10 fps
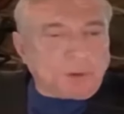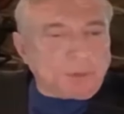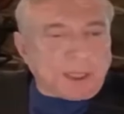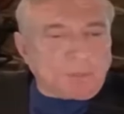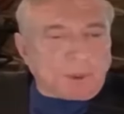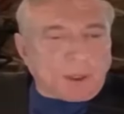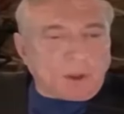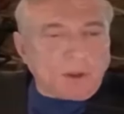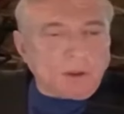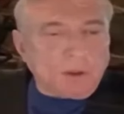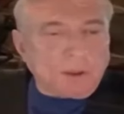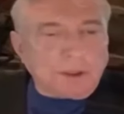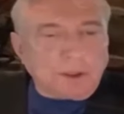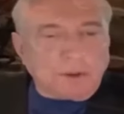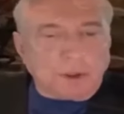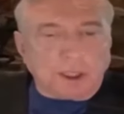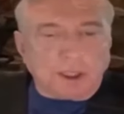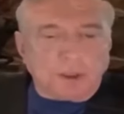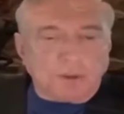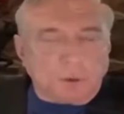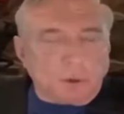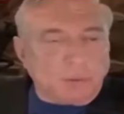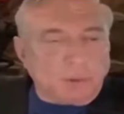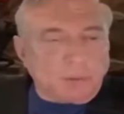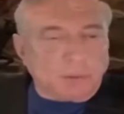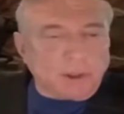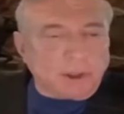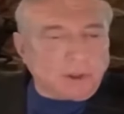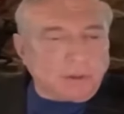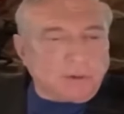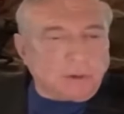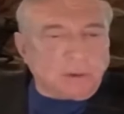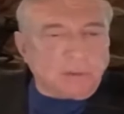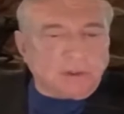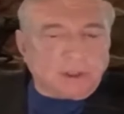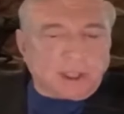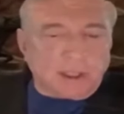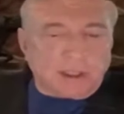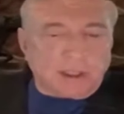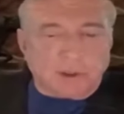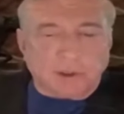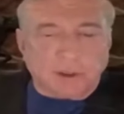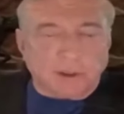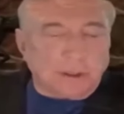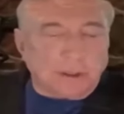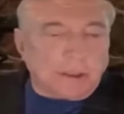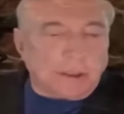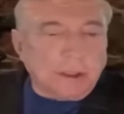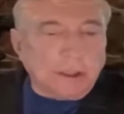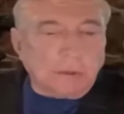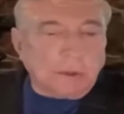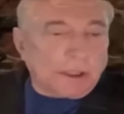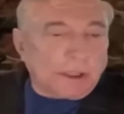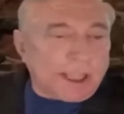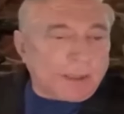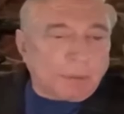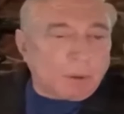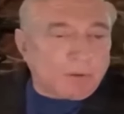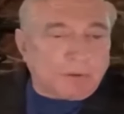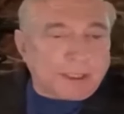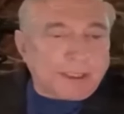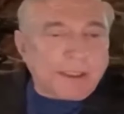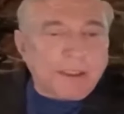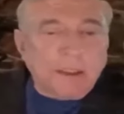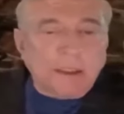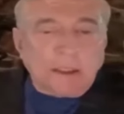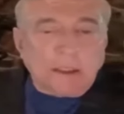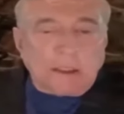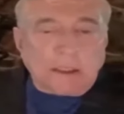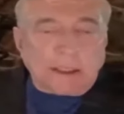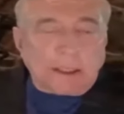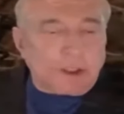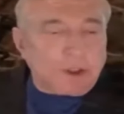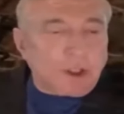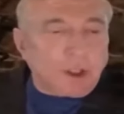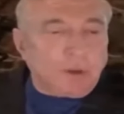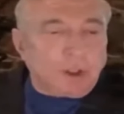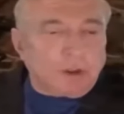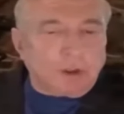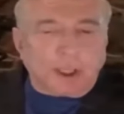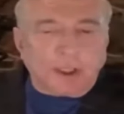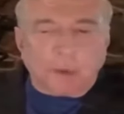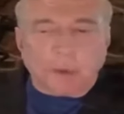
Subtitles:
for manpower, and they're trying to force people into uniform inside the country that are not really capable of fighting. And as you know, they're trying to